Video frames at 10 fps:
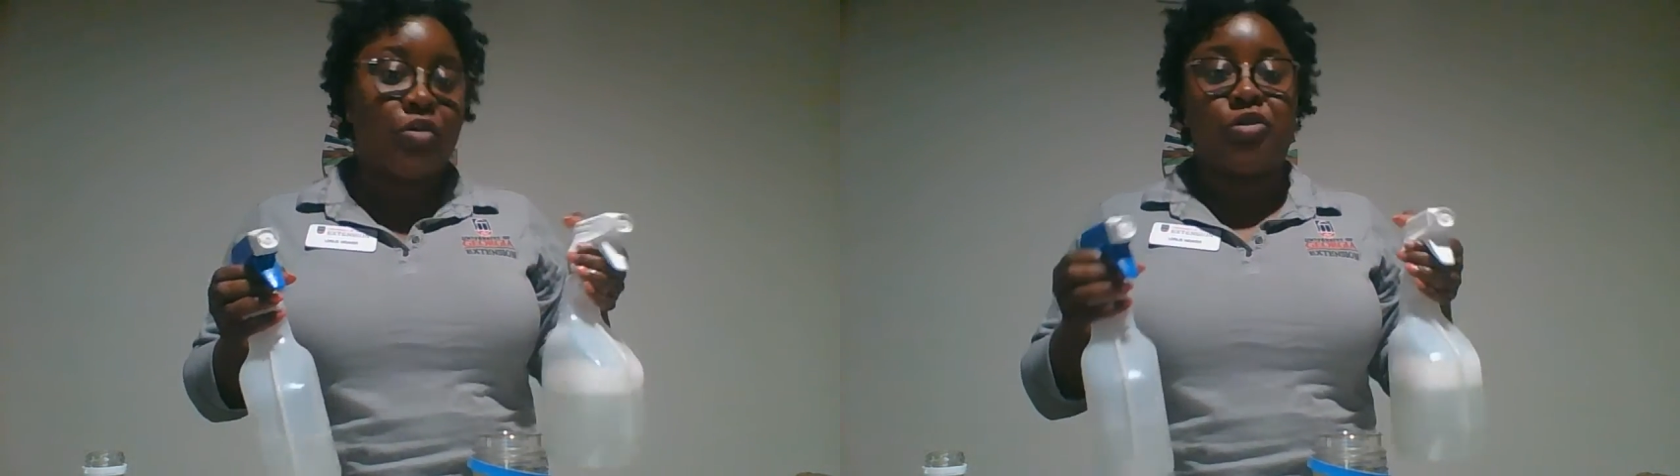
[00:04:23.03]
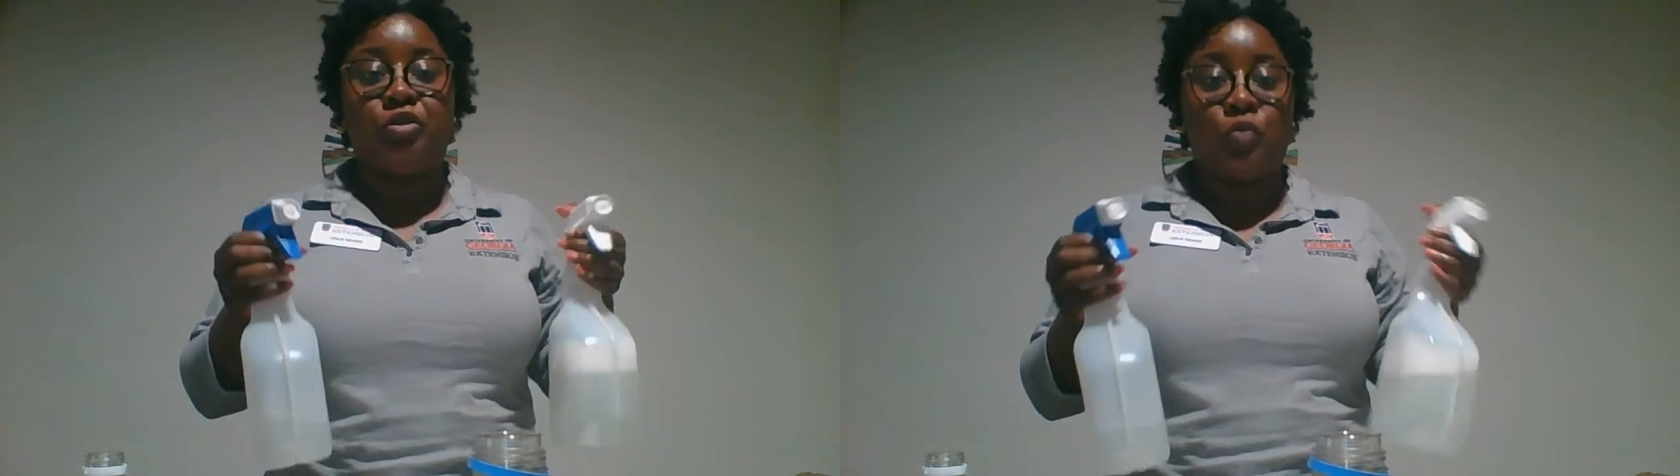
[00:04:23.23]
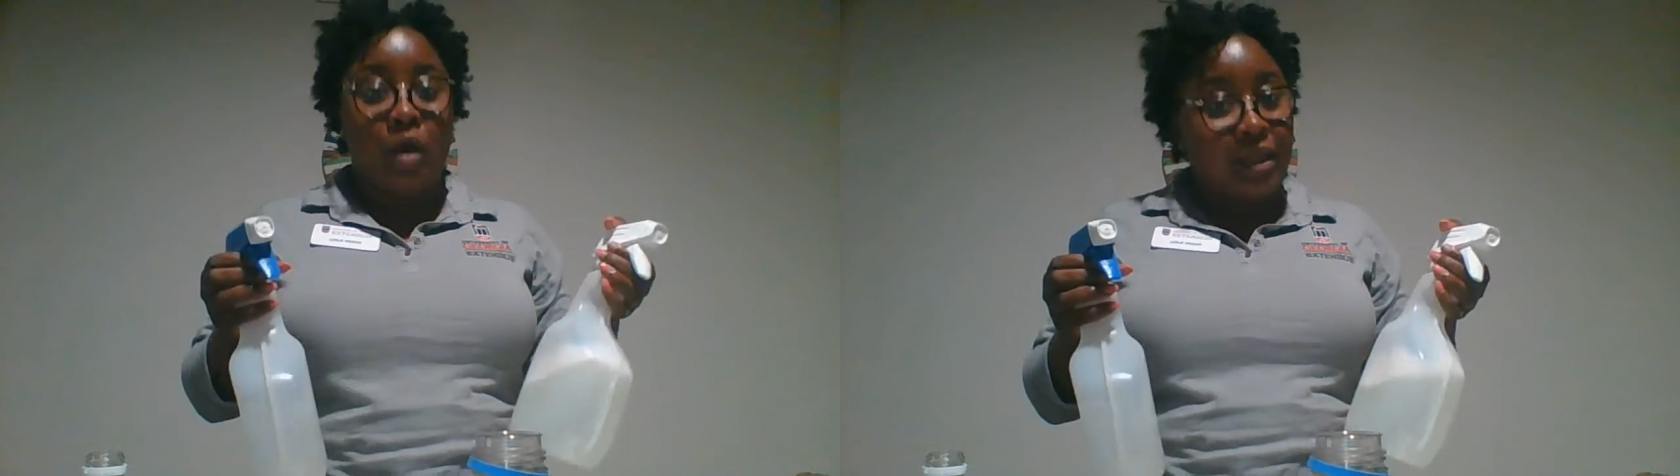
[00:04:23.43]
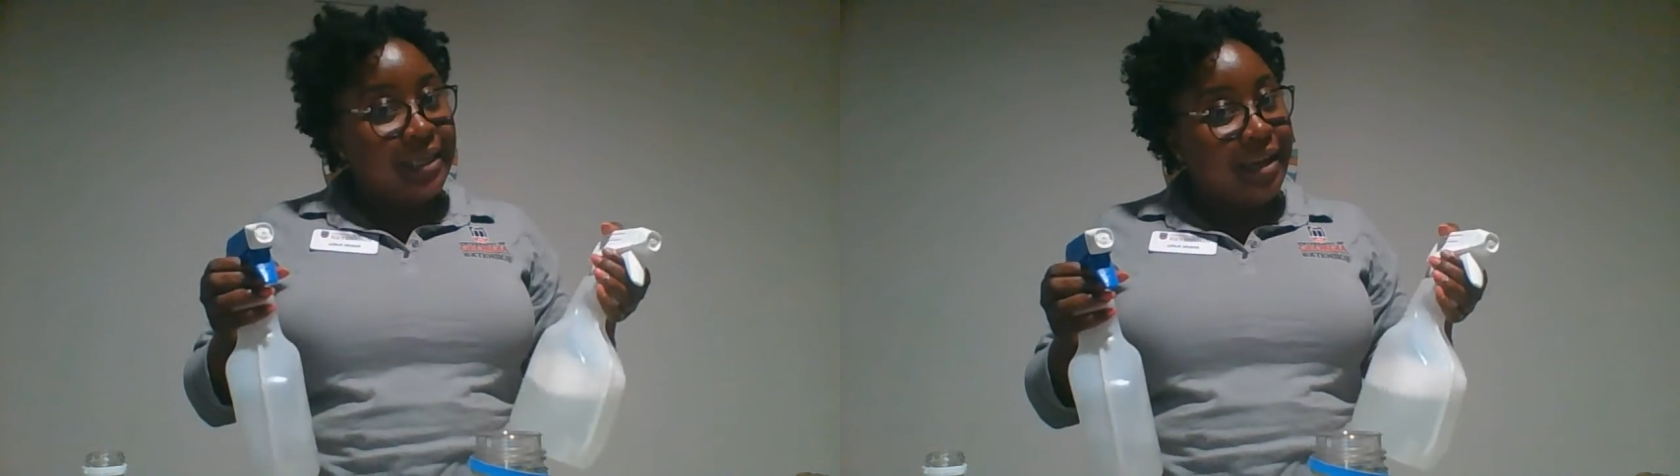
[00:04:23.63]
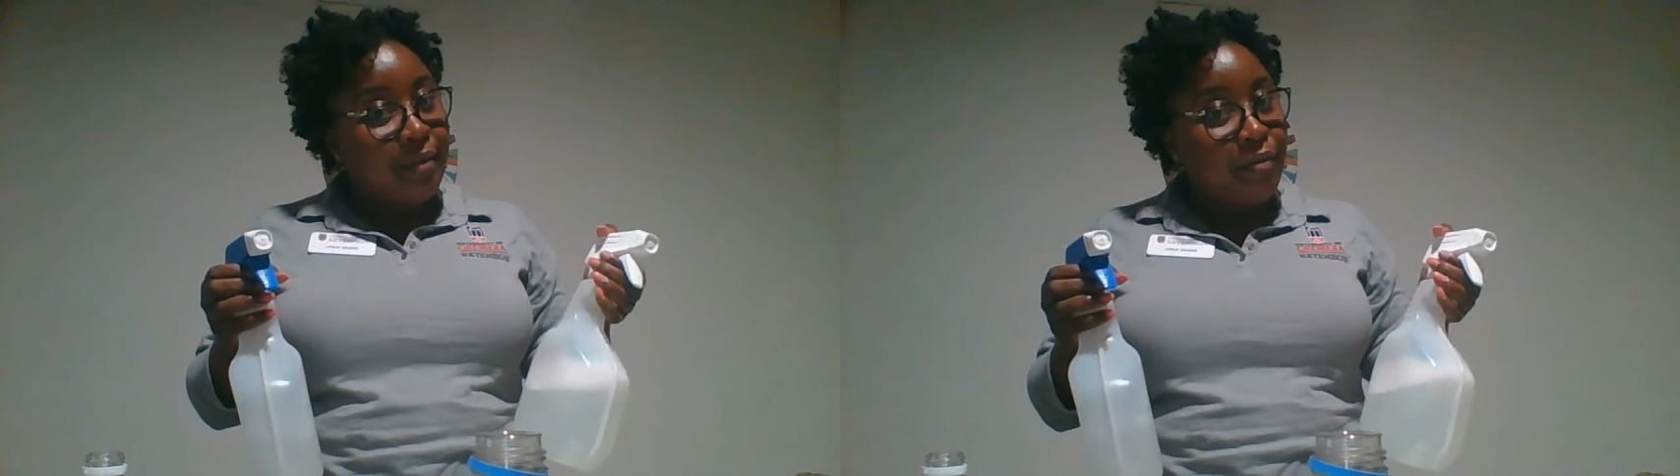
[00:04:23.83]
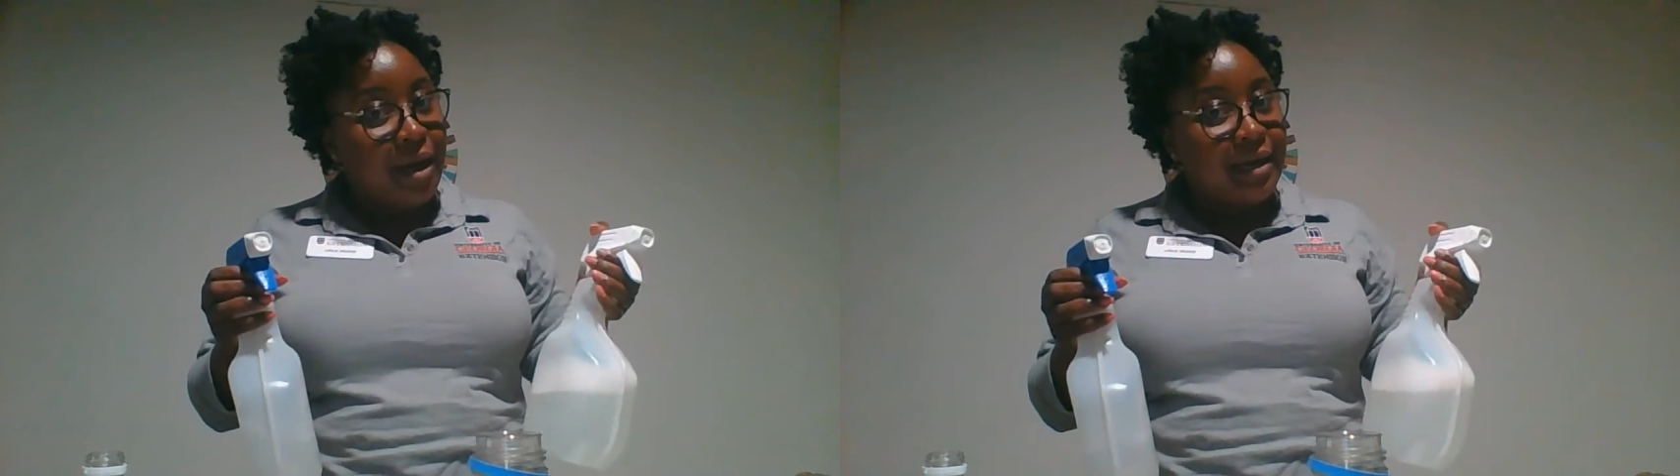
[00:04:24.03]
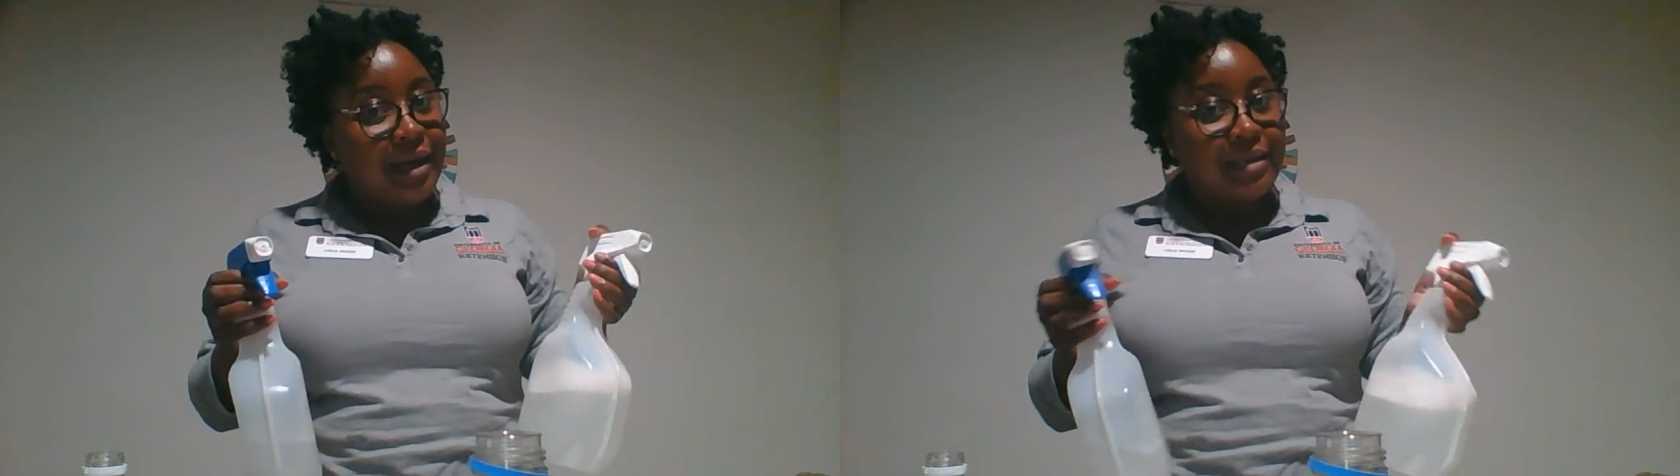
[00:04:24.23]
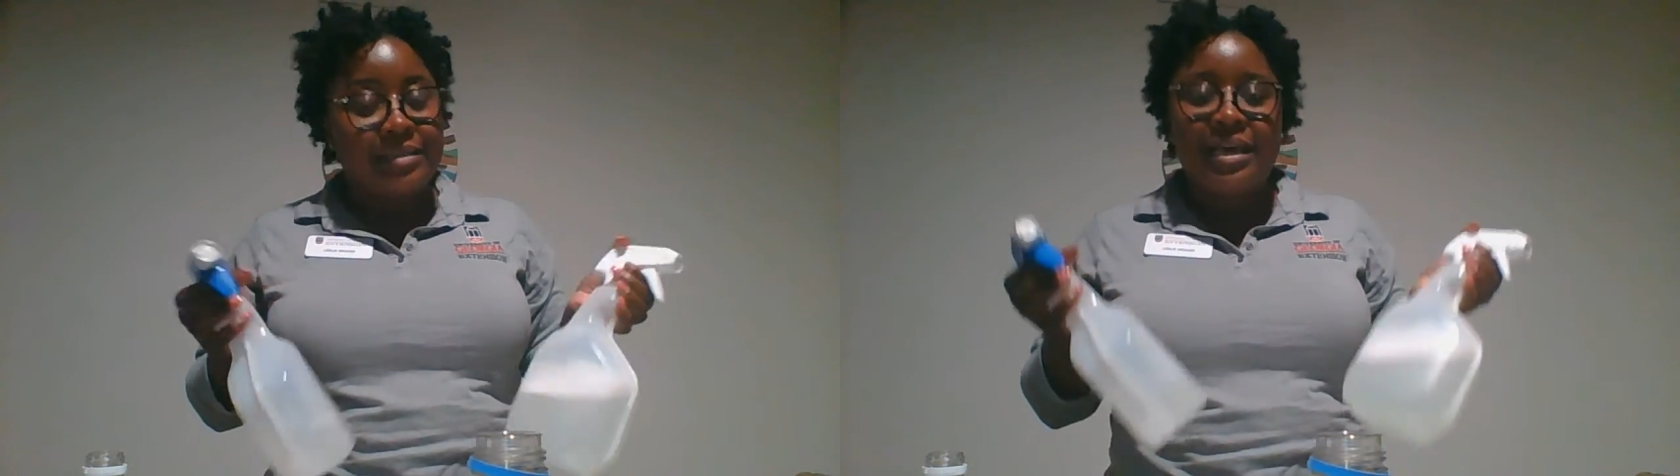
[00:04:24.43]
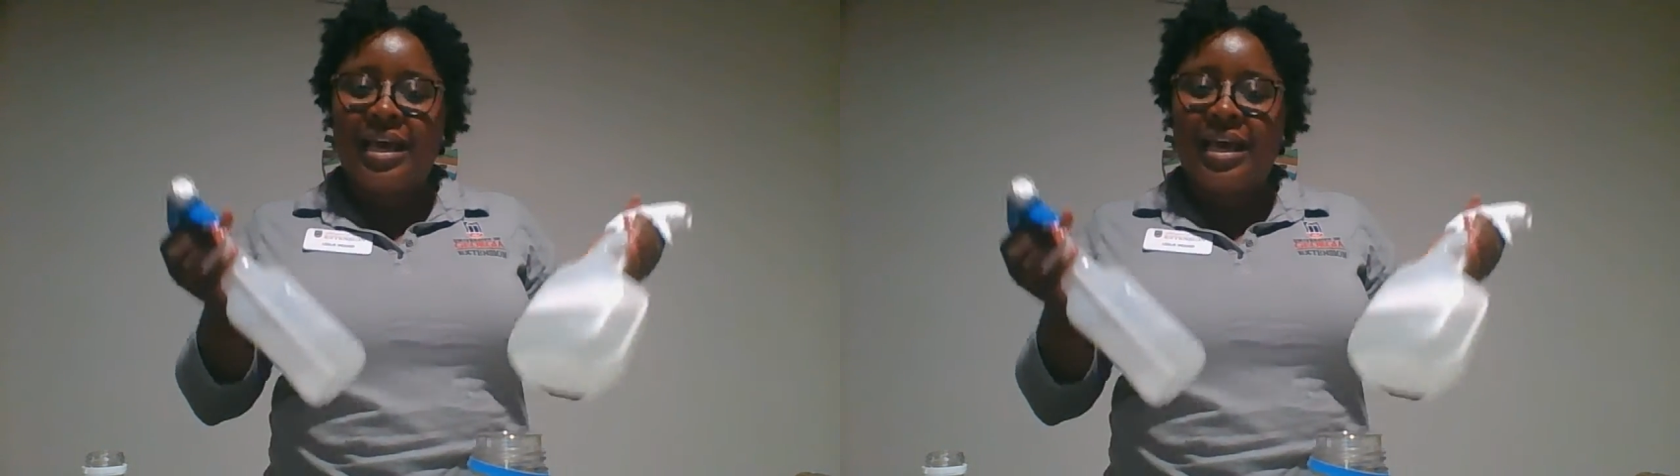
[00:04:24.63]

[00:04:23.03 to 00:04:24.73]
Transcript: or strong cleaning products,